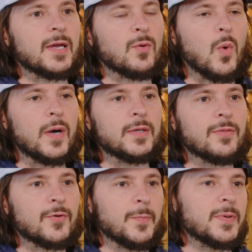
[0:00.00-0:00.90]
like 1 to
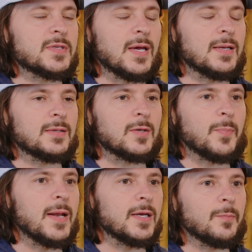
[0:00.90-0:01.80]
3%,
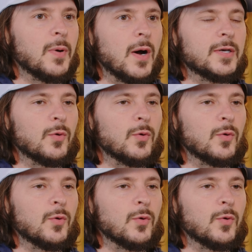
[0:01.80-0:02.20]
depending upon